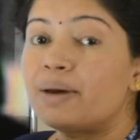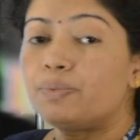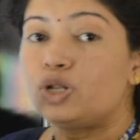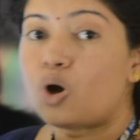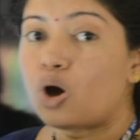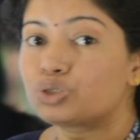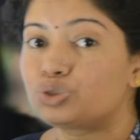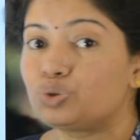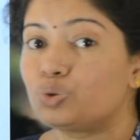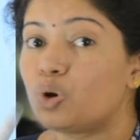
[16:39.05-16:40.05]
belongs
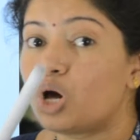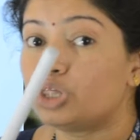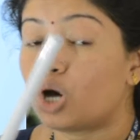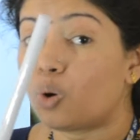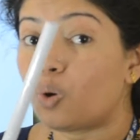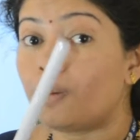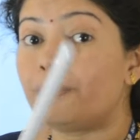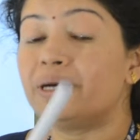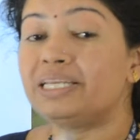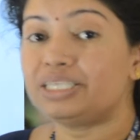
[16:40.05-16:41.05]
to the
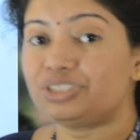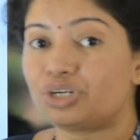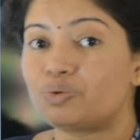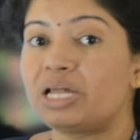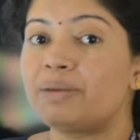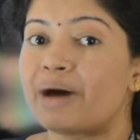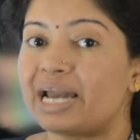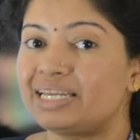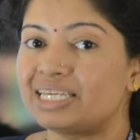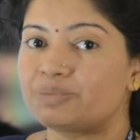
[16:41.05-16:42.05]
open interval
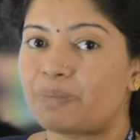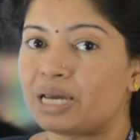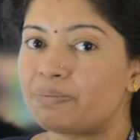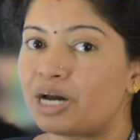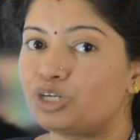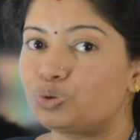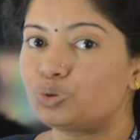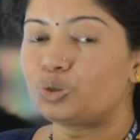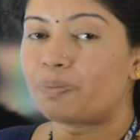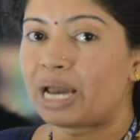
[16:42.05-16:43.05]
minus pi by 2
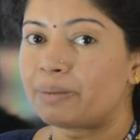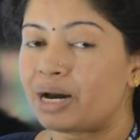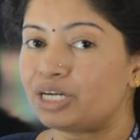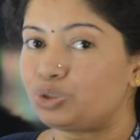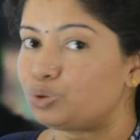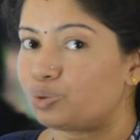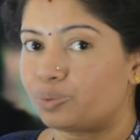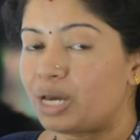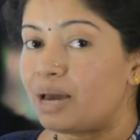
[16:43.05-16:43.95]
to pi by 2,